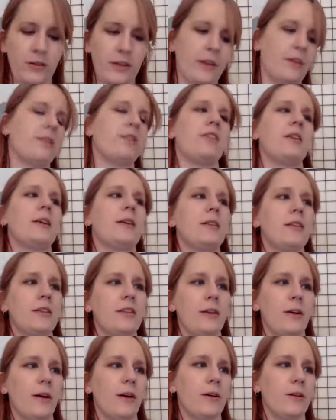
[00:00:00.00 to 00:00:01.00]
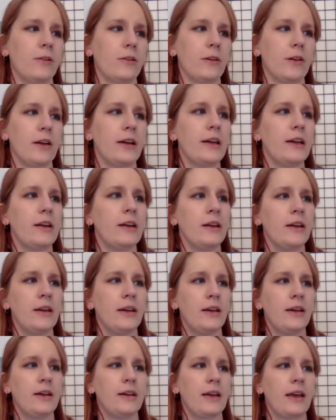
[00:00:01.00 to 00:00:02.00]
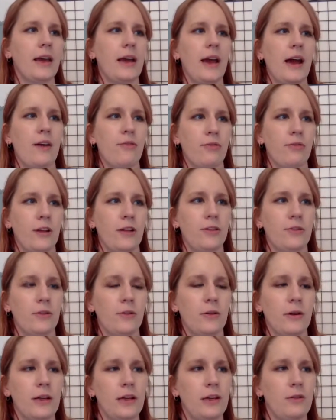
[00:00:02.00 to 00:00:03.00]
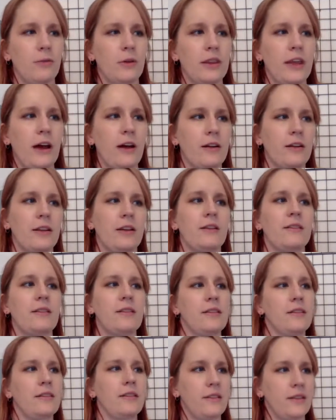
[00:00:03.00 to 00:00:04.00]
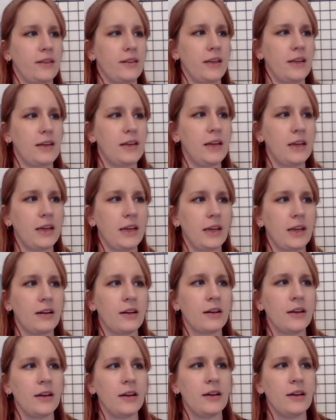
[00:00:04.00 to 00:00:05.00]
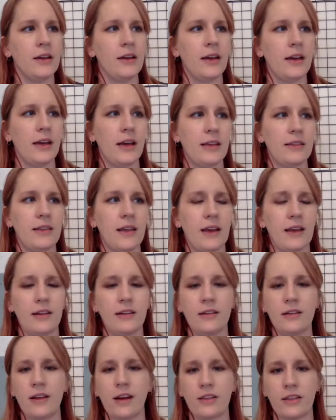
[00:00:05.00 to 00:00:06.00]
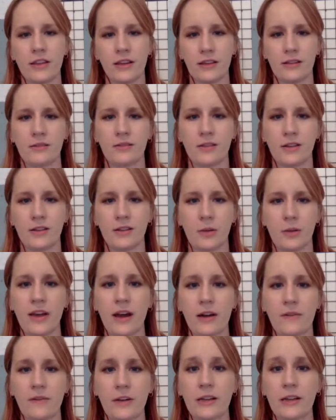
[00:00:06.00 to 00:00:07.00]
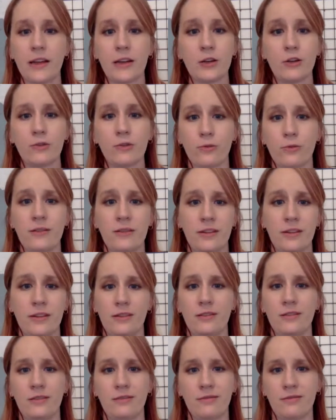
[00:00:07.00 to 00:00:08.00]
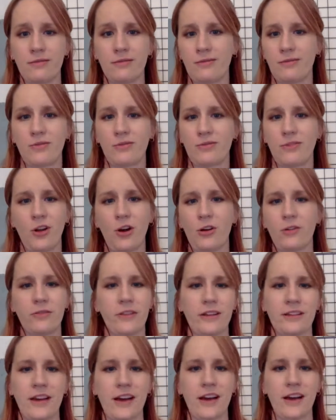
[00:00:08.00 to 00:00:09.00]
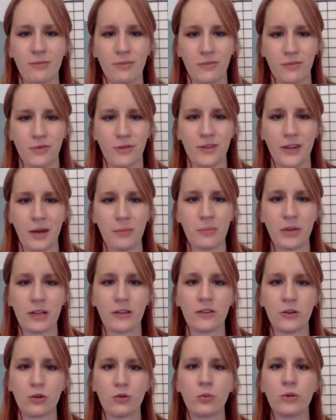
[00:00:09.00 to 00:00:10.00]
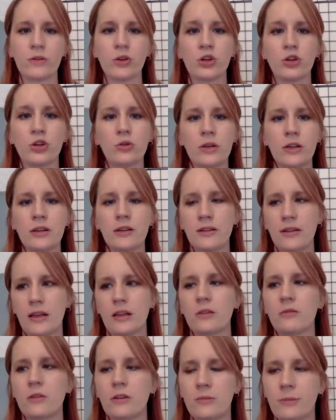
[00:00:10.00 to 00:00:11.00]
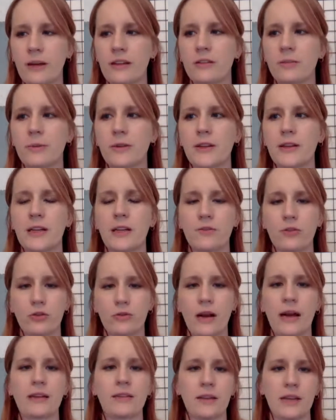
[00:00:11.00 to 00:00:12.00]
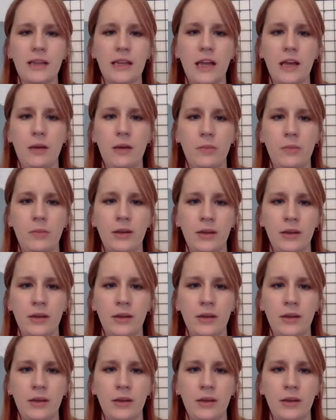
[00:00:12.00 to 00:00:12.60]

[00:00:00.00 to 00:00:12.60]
they'll think that they're good, get halfway through it without the assistance that they need, and then nothing comes out of it. And then you've wasted all of that time for them because you didn't take the responsibility of directing them